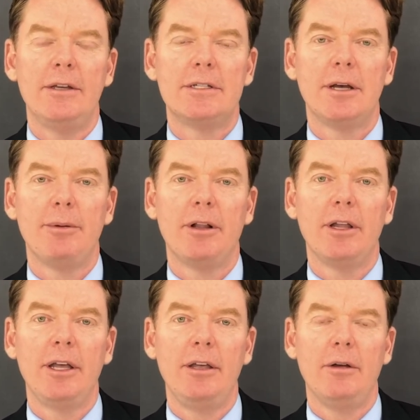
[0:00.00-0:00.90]

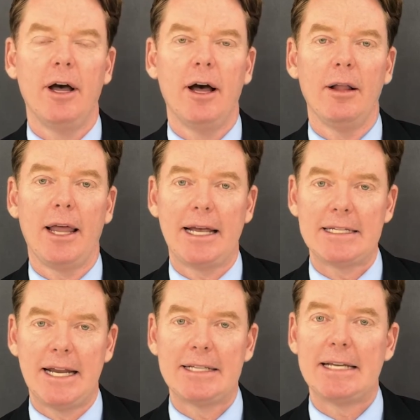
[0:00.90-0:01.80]
Typically, like I
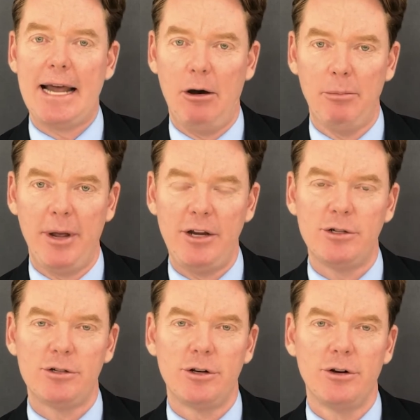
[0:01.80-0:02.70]
said, it's an
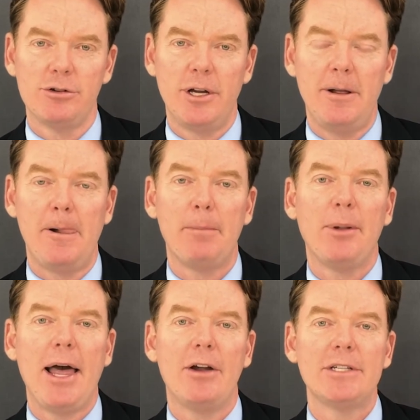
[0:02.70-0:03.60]
outpatient surgery.
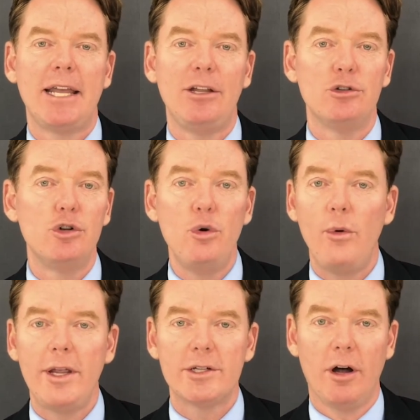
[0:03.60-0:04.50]
Plan on taking 2
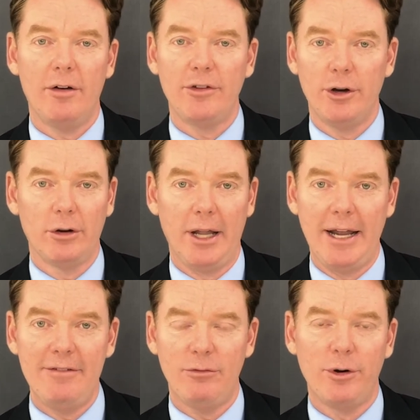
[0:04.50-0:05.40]
weeks off of your
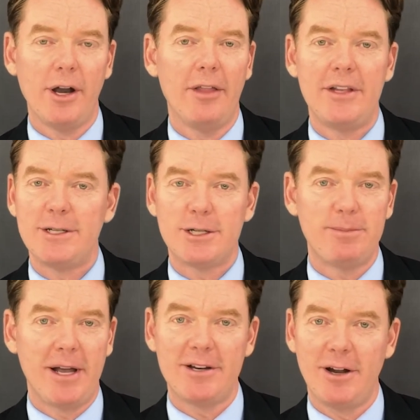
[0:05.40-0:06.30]
life when nothing's
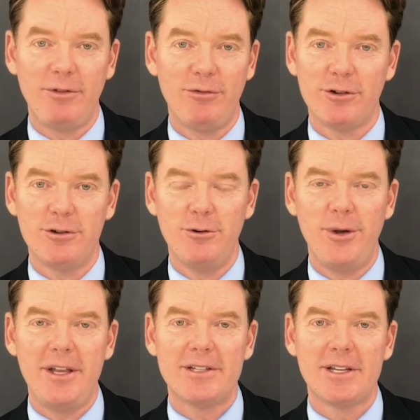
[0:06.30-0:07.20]
expected of you for 2
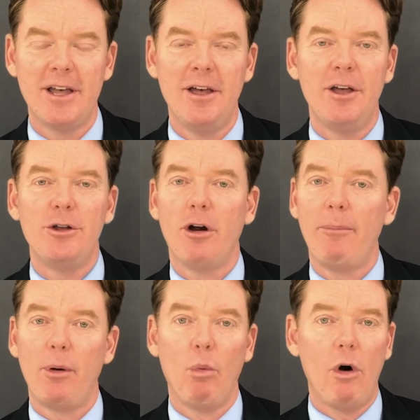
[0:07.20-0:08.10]
weeks. You're
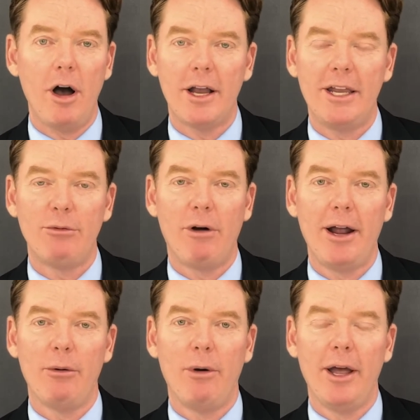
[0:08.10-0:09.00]
up and walking
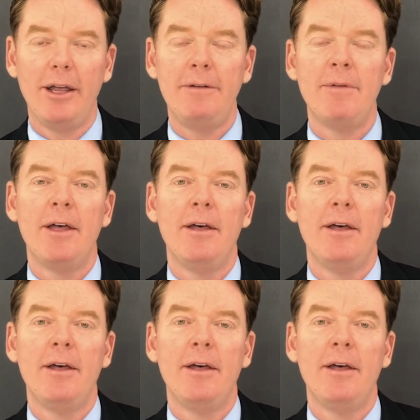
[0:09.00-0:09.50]
right away.